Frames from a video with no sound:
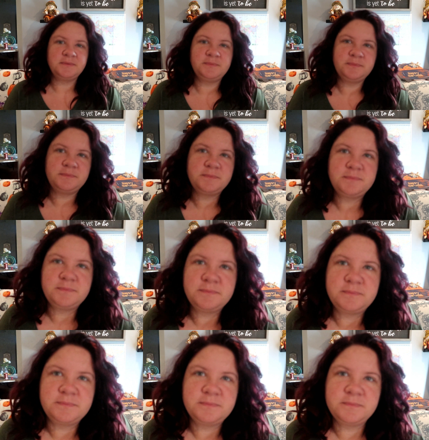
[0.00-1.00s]

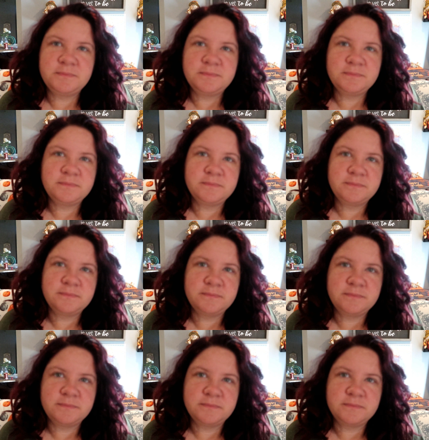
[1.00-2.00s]

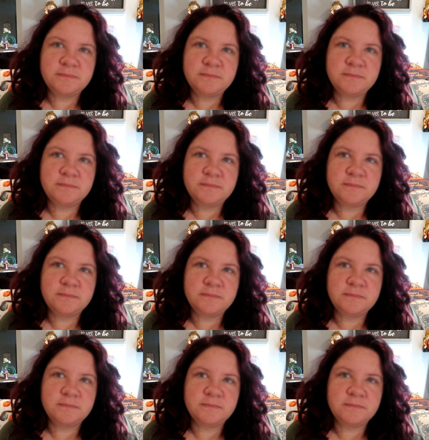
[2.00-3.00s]

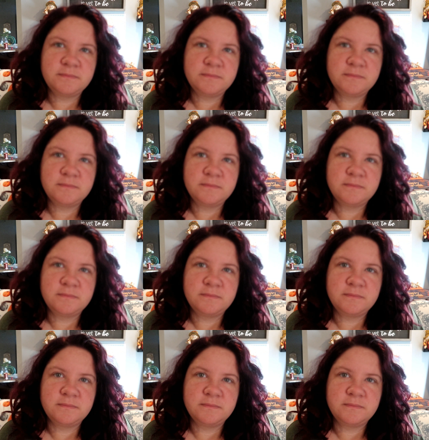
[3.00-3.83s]
Nobody speaks.